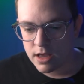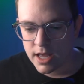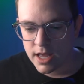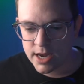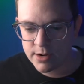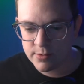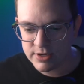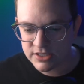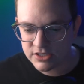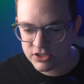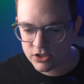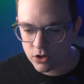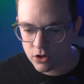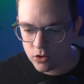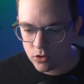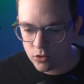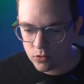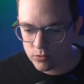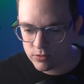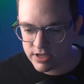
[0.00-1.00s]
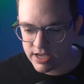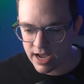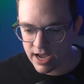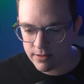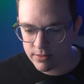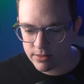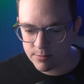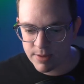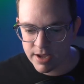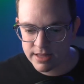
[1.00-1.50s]
Anyway,
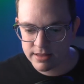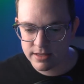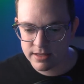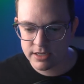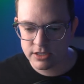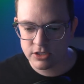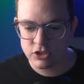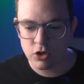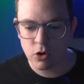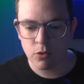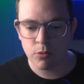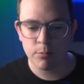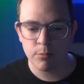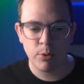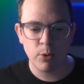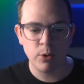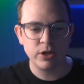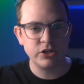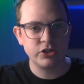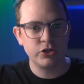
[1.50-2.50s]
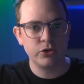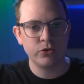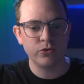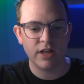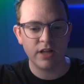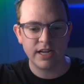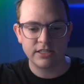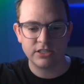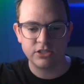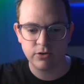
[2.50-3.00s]
the main thing: don't point two
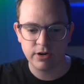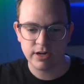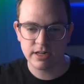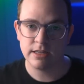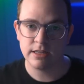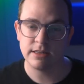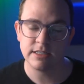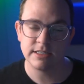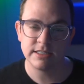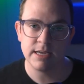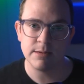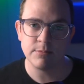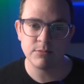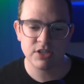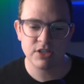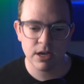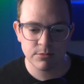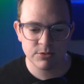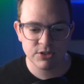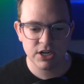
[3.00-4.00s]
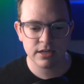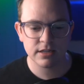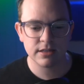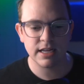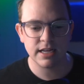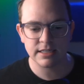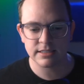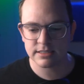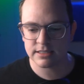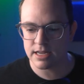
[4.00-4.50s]
lights directly at the same subject.
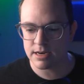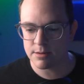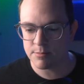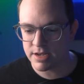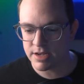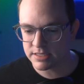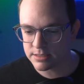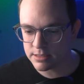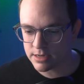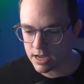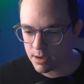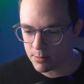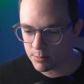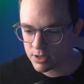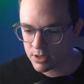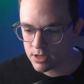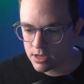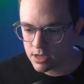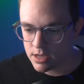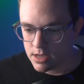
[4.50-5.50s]
That's gonna mess it up.